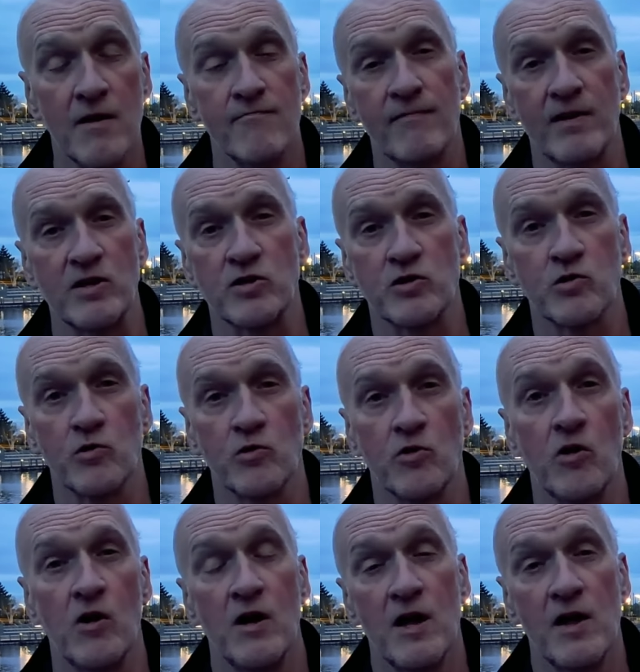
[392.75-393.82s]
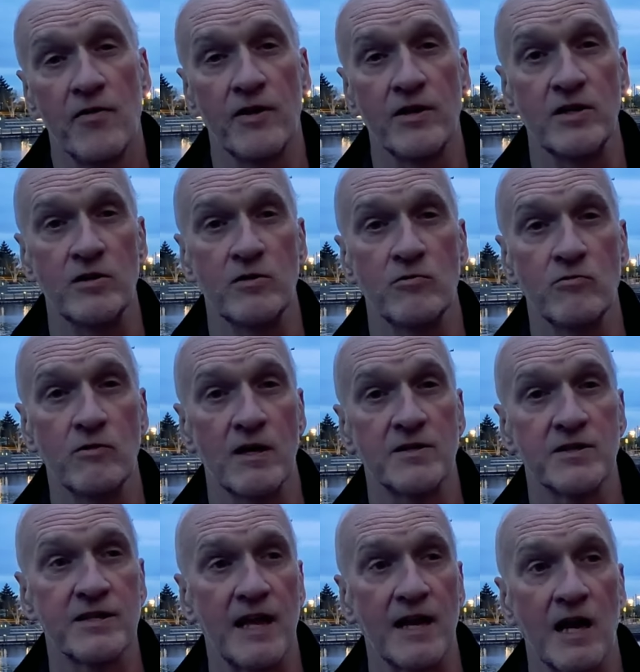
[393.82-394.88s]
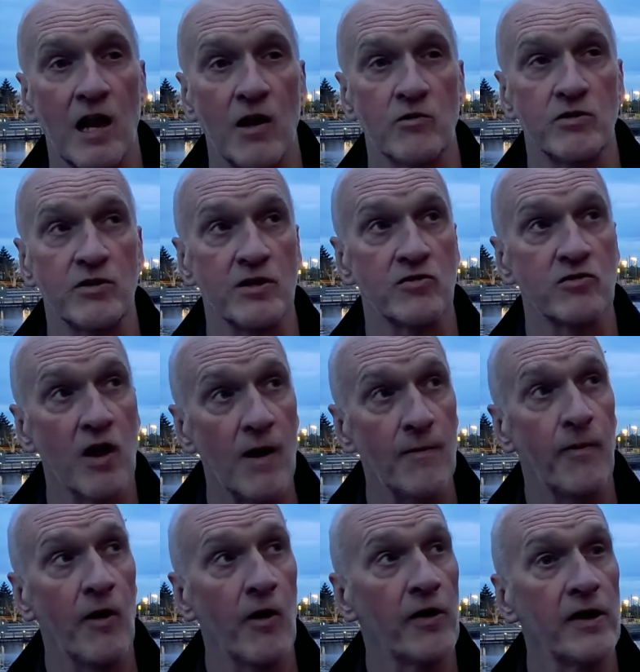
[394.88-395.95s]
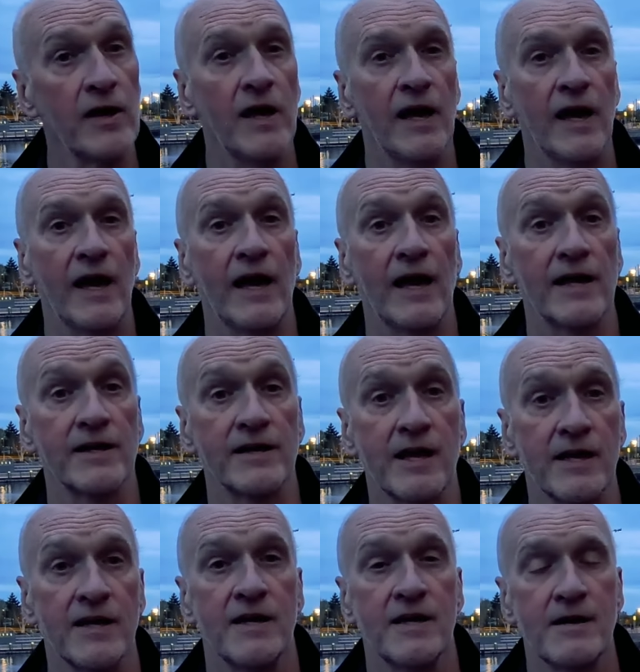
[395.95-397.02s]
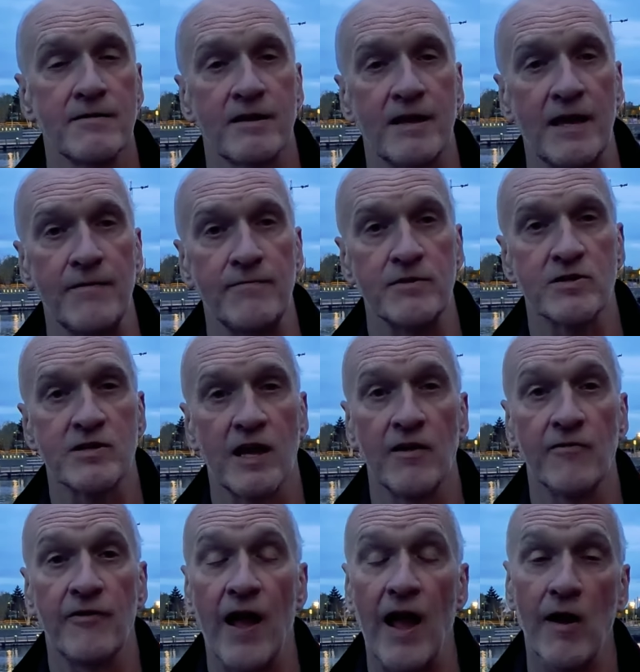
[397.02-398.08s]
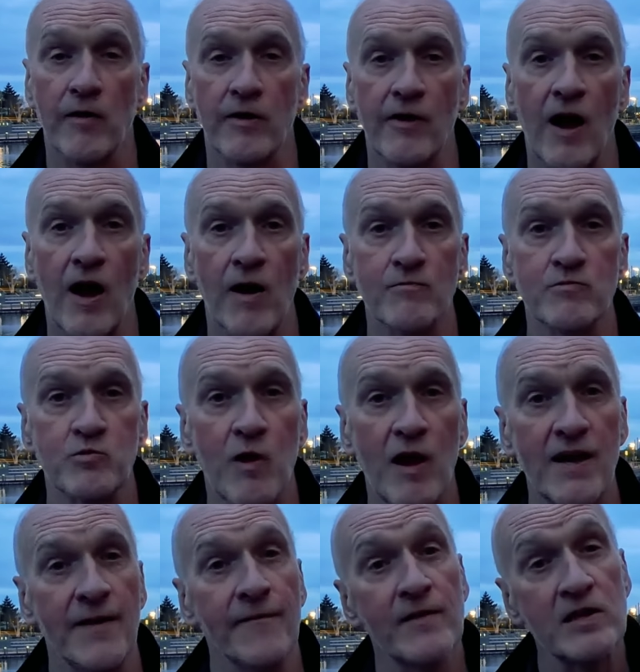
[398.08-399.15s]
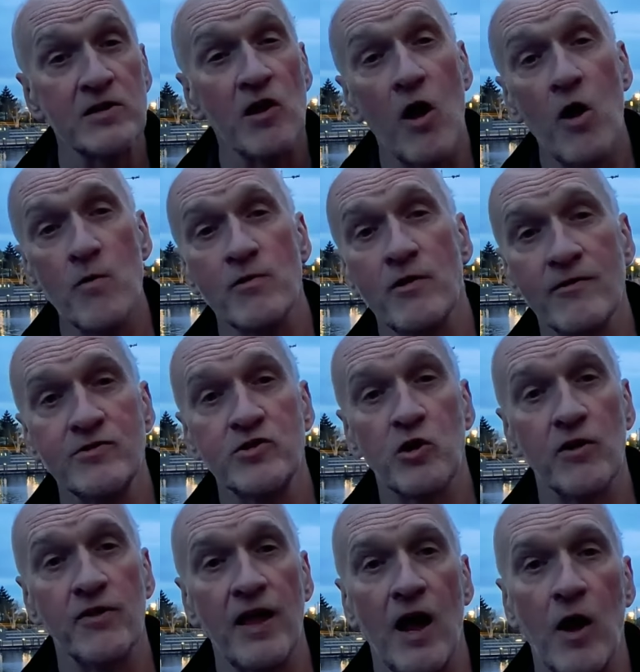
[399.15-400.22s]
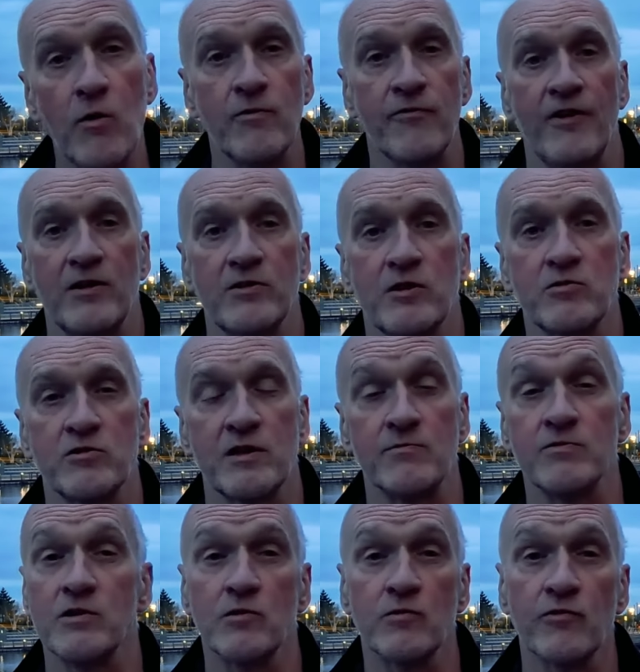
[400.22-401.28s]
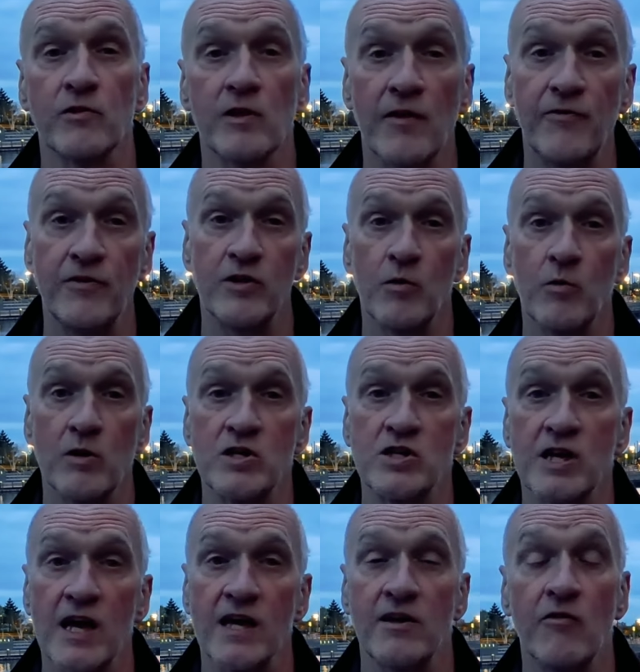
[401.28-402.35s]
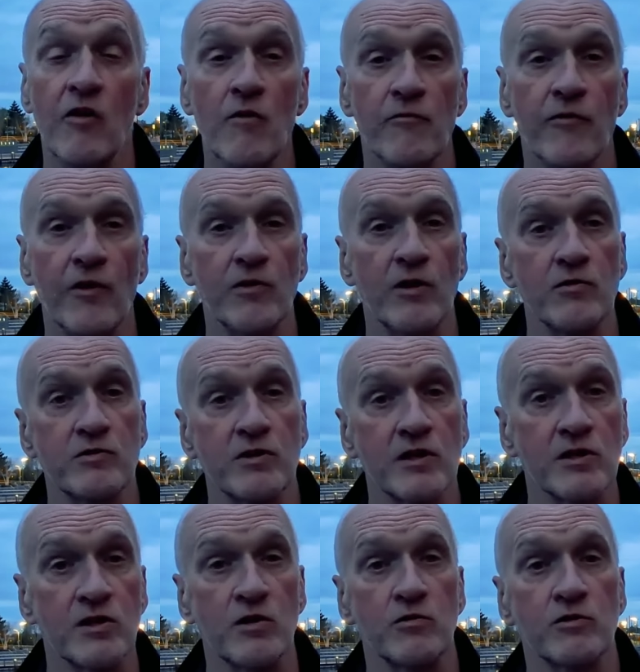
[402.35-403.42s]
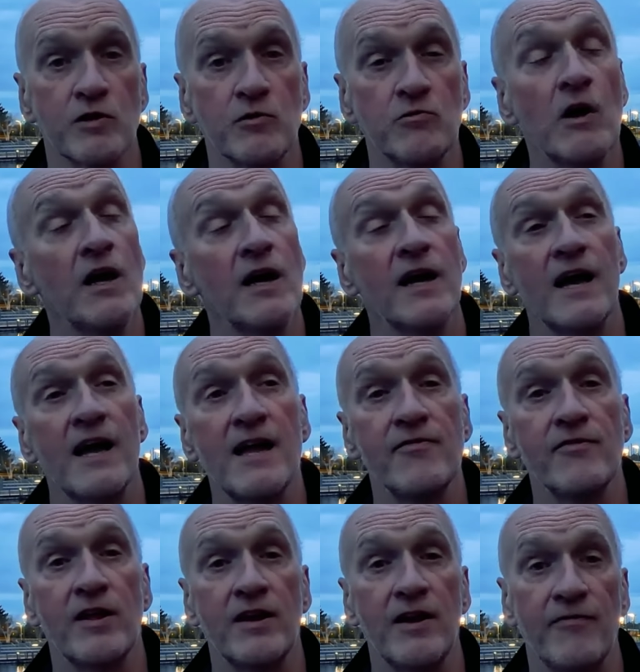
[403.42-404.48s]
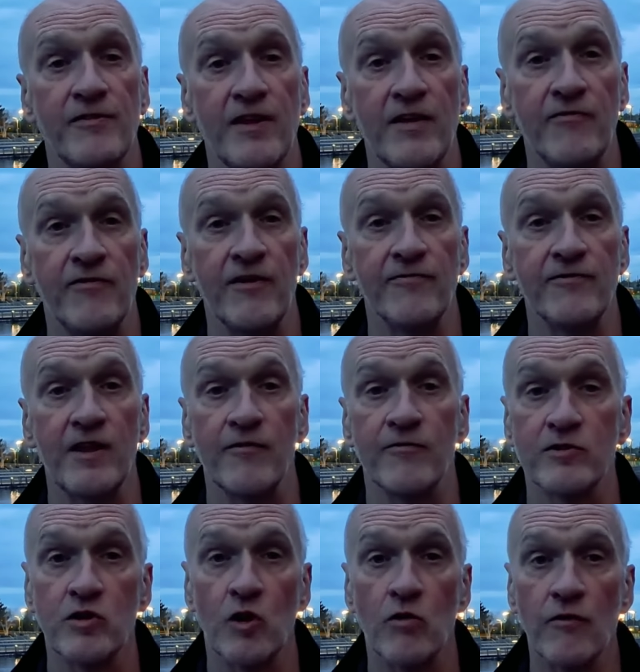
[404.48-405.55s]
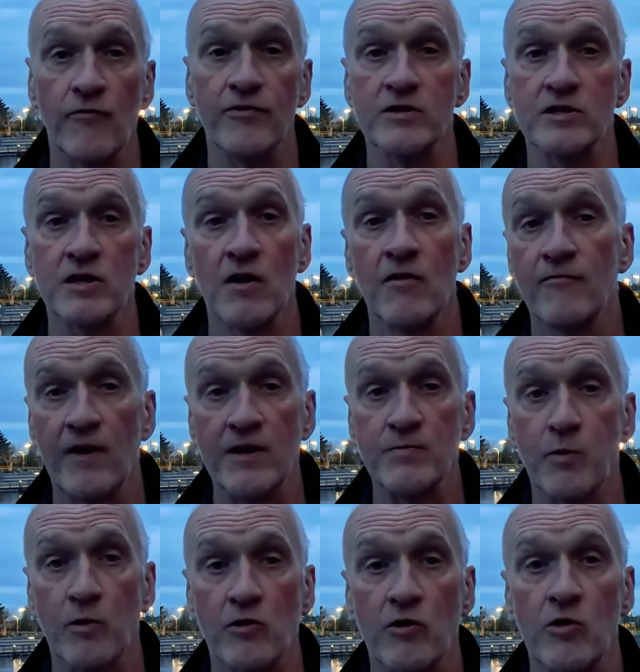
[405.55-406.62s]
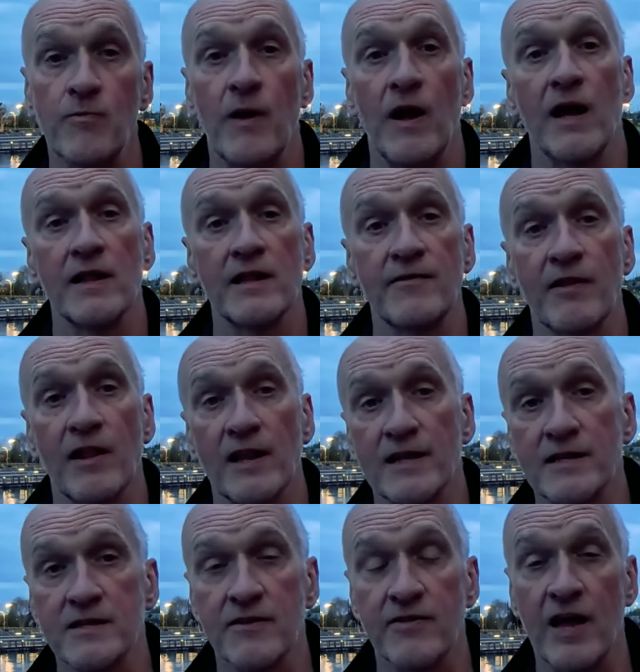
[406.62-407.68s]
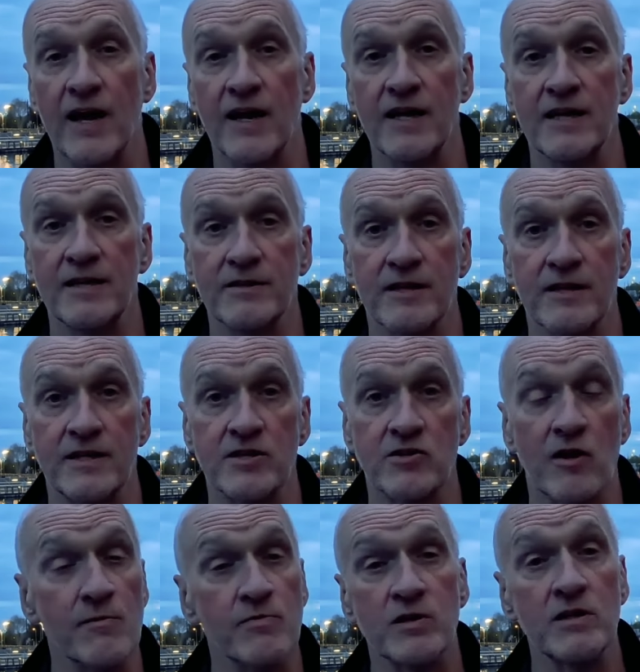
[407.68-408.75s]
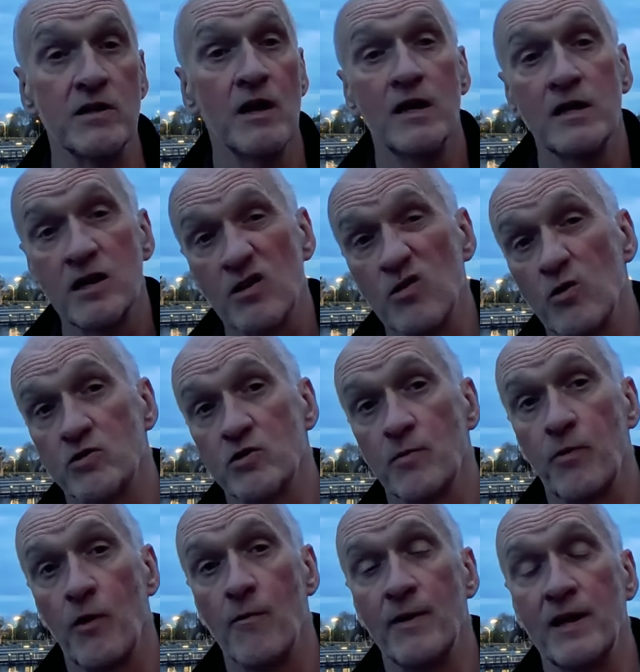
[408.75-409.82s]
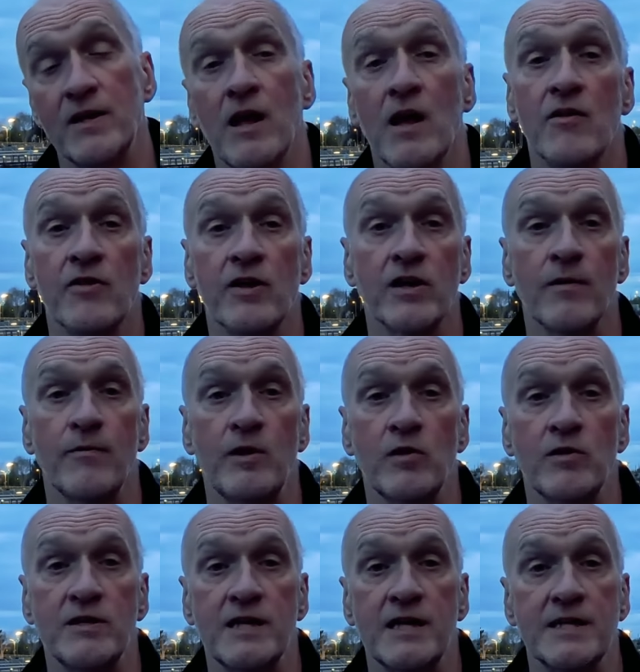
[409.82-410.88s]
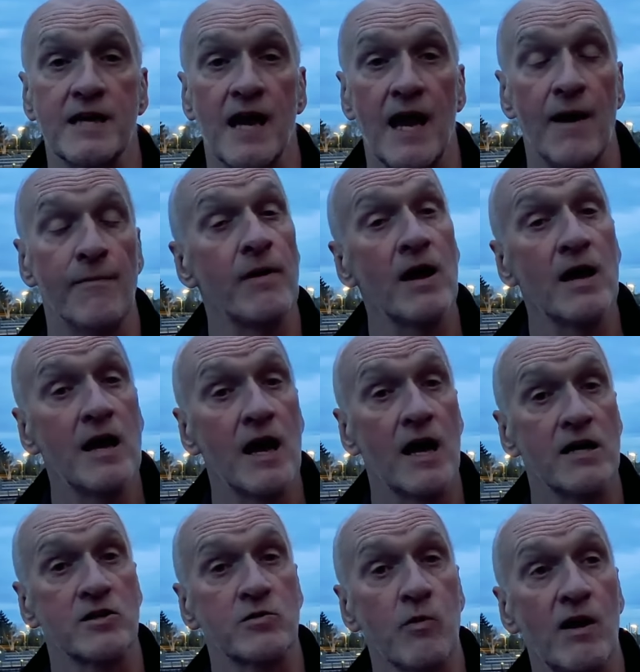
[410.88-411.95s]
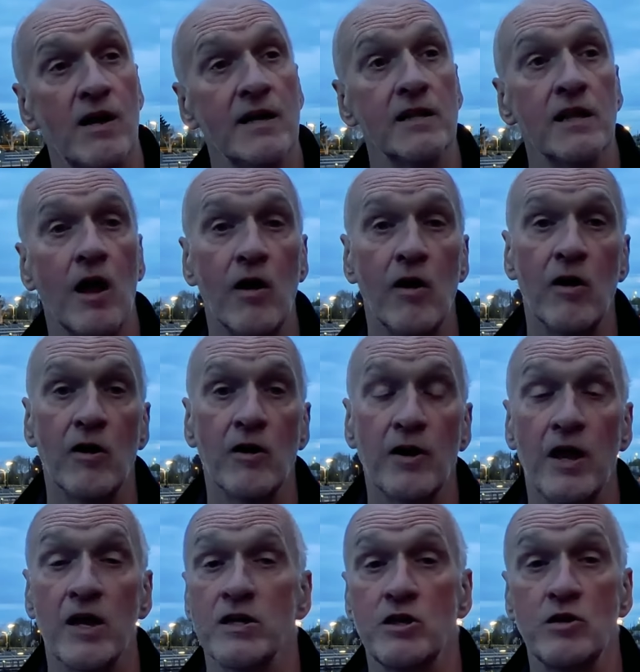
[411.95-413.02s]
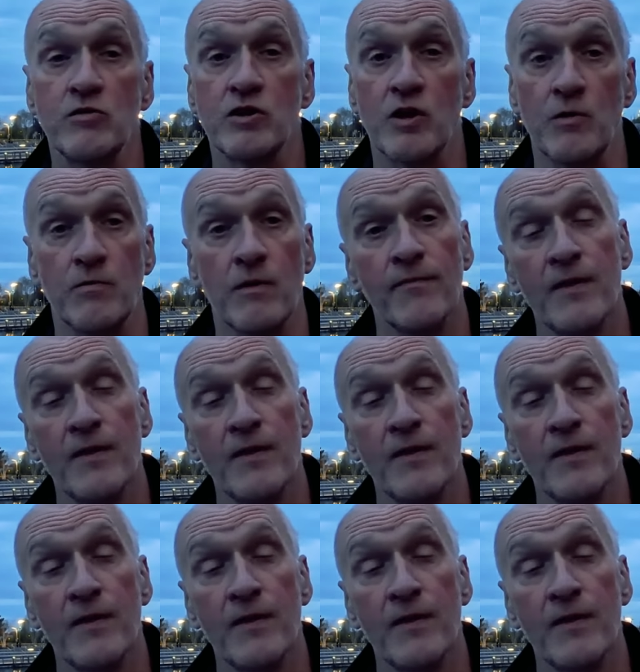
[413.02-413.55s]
Make sure that you uh, stand close to your tripod and uh, keep yourself out of harm's way. So I hope you enjoyed that. I hope you found those tips useful. If you do want to share your own photos, you can do so in the Nifty 50 Photographers Facebook group. I'll leave a link to that in the description. You can also put them in the community tab as well on uh, YouTube.